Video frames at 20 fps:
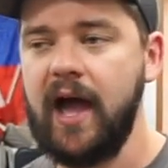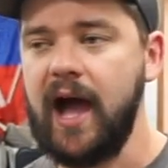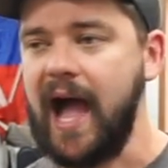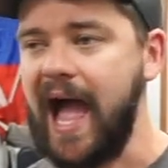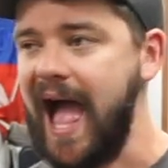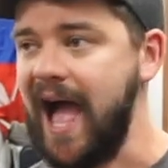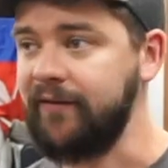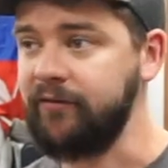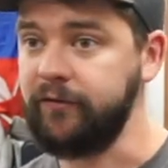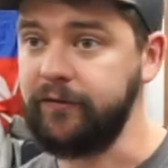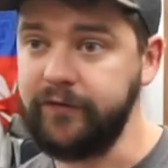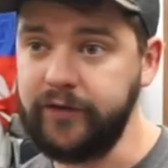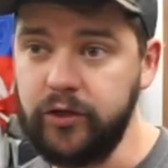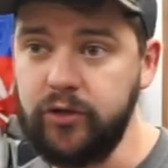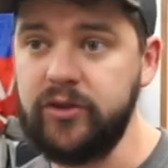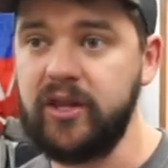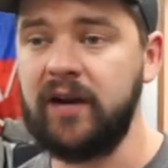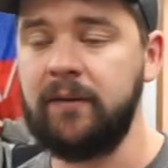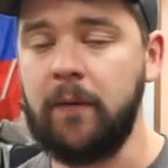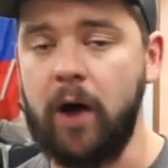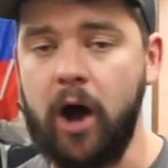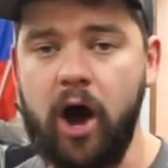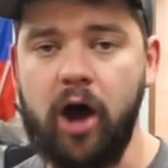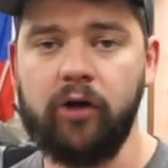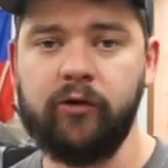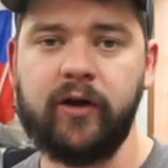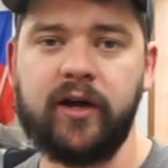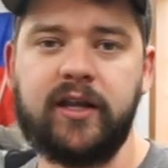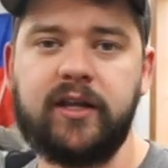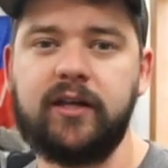I have a few that I'm
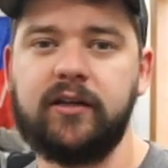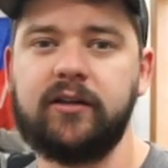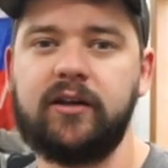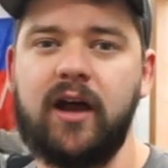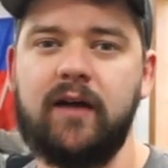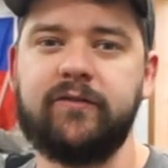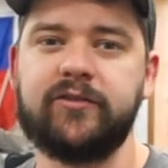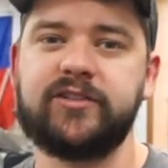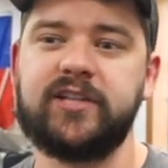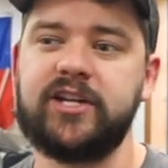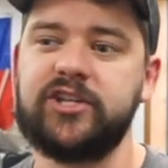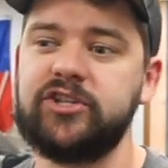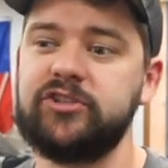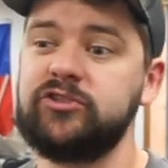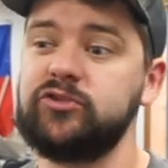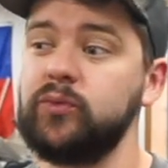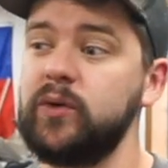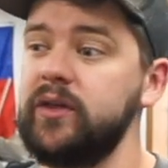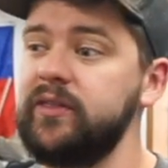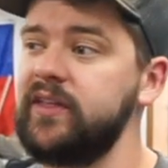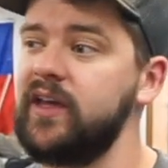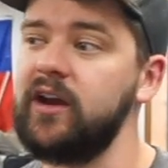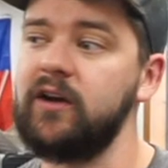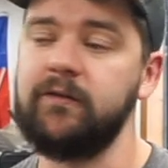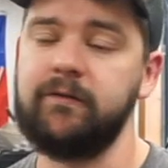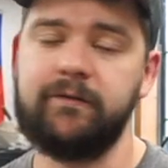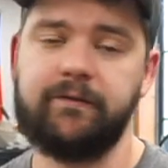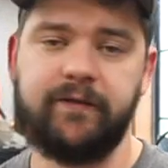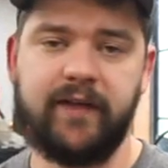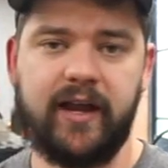already in conversations with that are
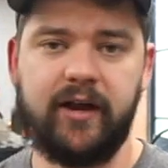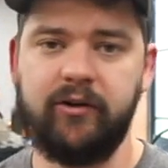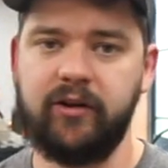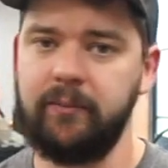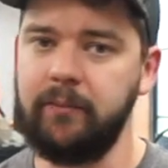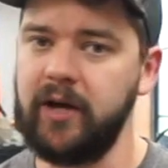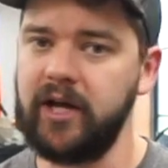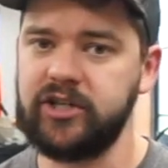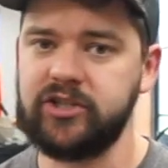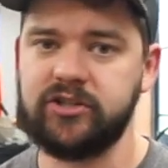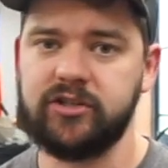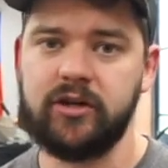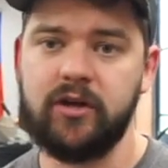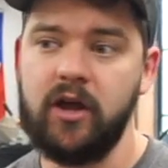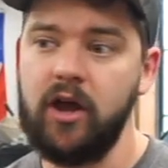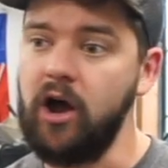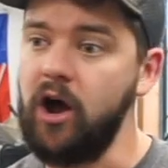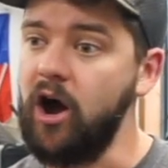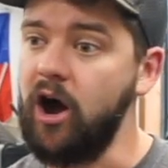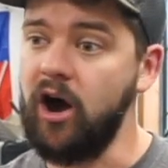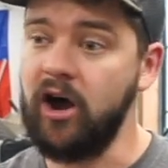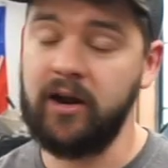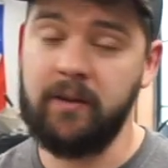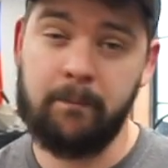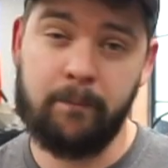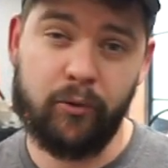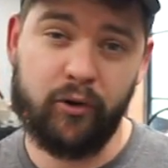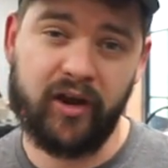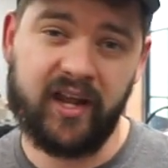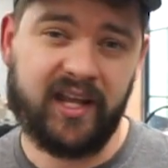very much
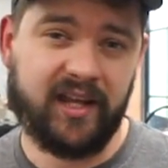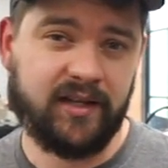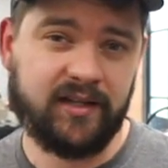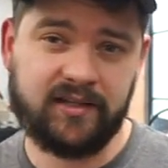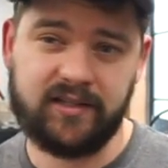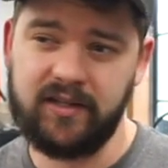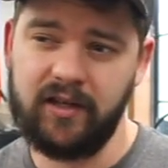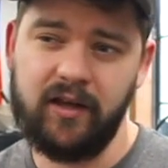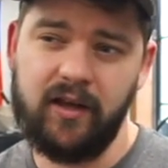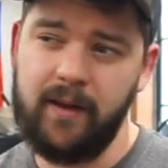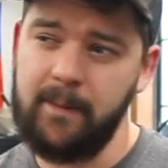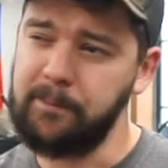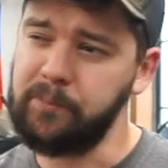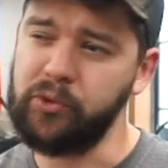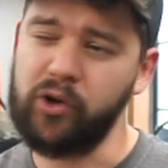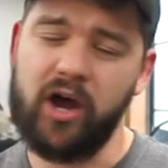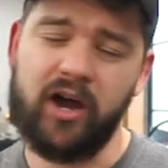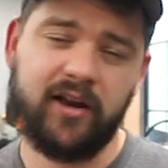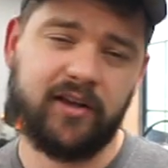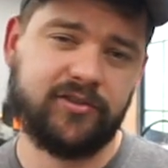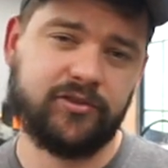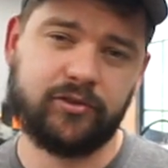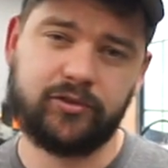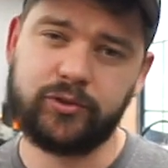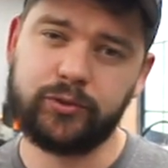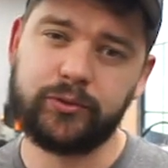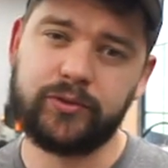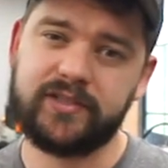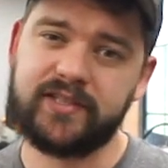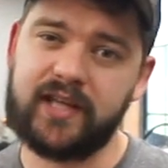on brand products or
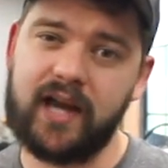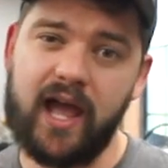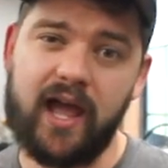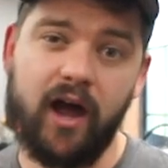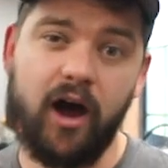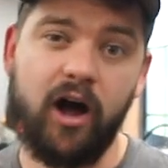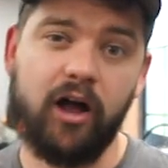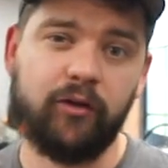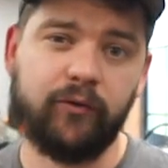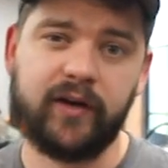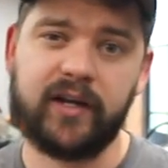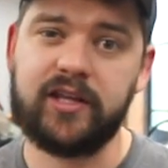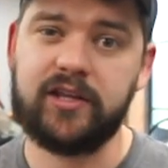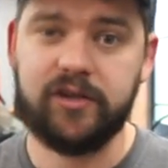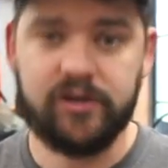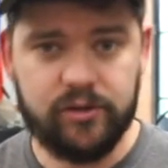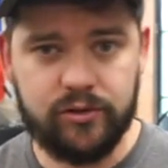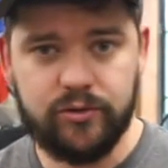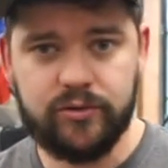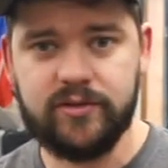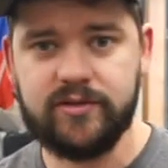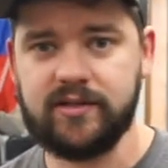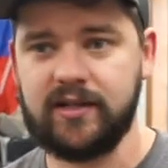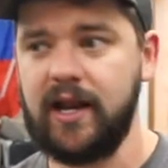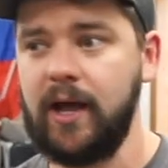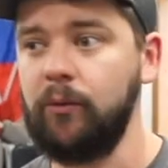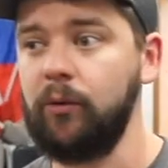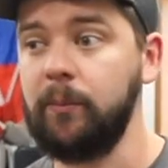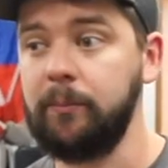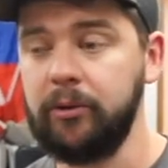tools that I already use, and
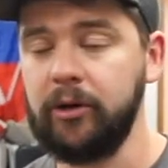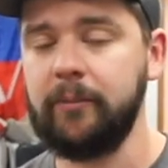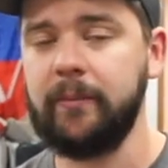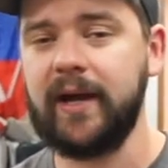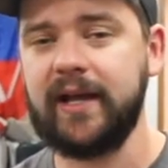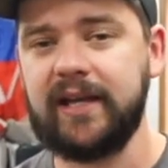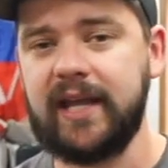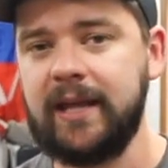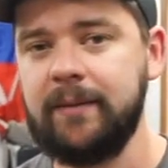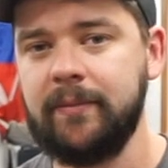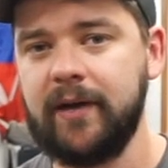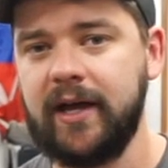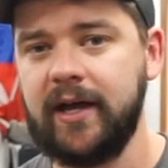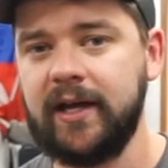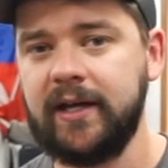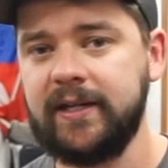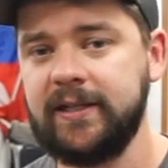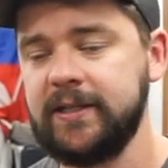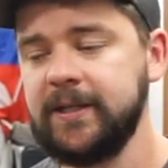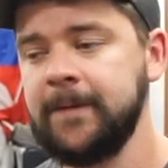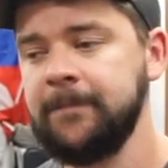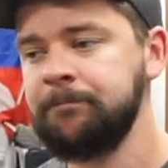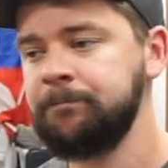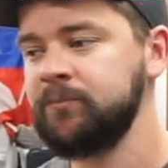I will put my name behind.